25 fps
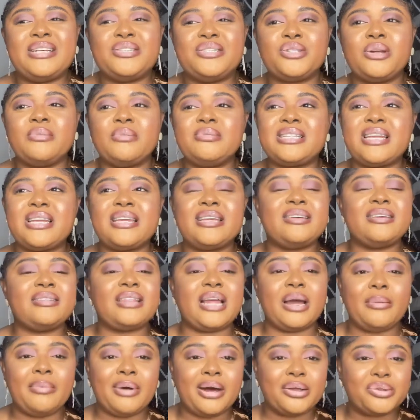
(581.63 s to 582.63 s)
stopped
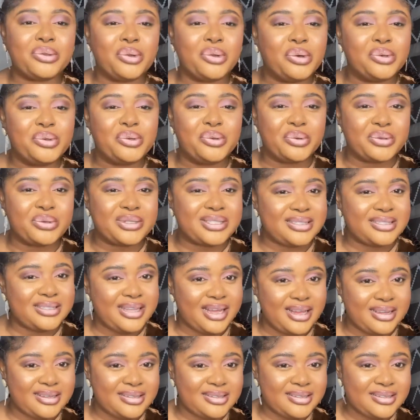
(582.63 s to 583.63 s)
thinking about all those
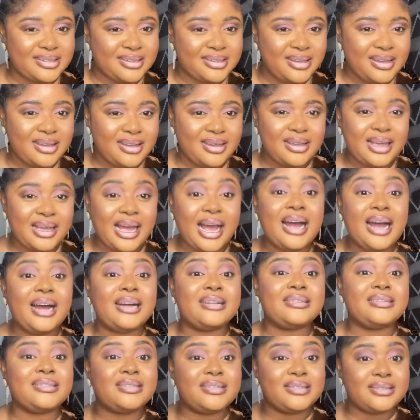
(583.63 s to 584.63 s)
things
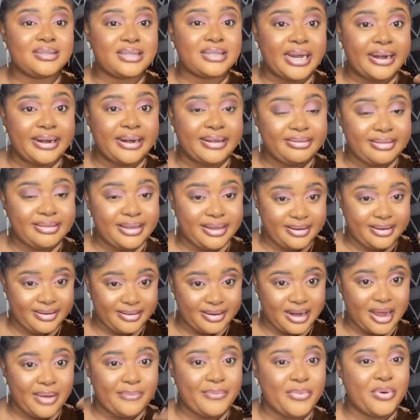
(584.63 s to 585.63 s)
and started
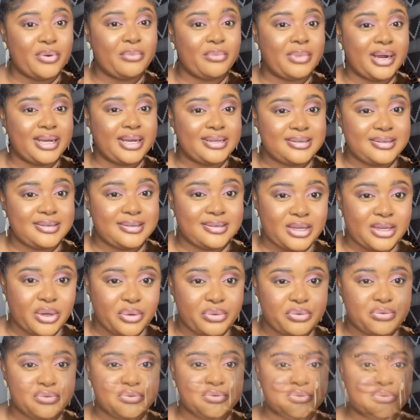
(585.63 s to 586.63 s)
thinking about
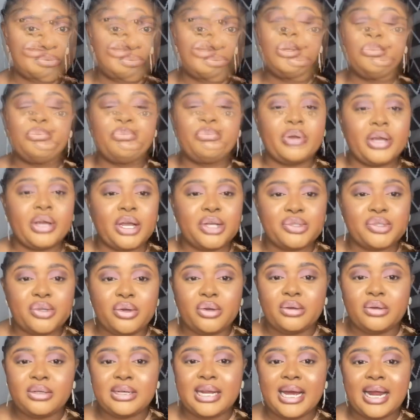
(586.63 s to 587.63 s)
myself. You know, the
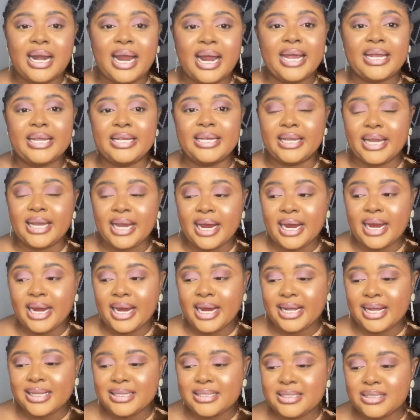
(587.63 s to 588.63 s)
pressure that I
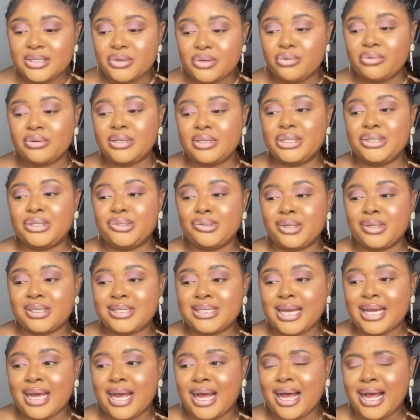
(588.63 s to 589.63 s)
get, only
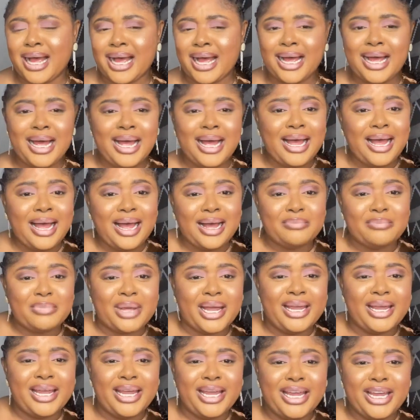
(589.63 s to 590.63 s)
daughter at
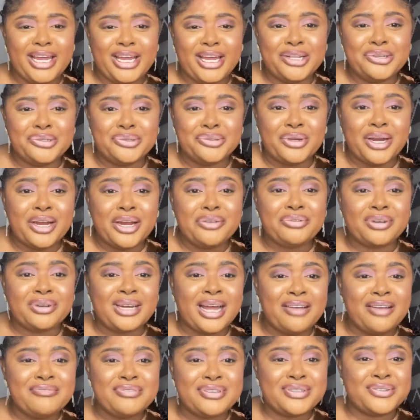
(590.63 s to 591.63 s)
my age, you don't
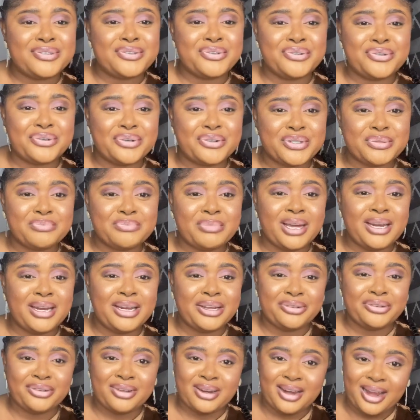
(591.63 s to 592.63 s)
even have a serious
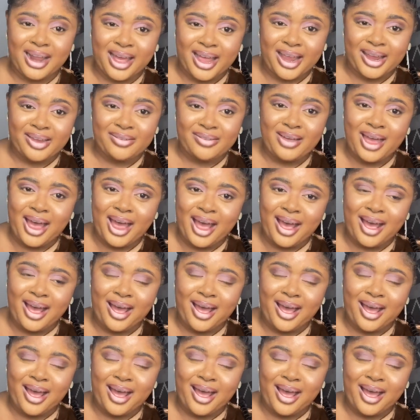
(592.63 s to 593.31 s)
man in your life.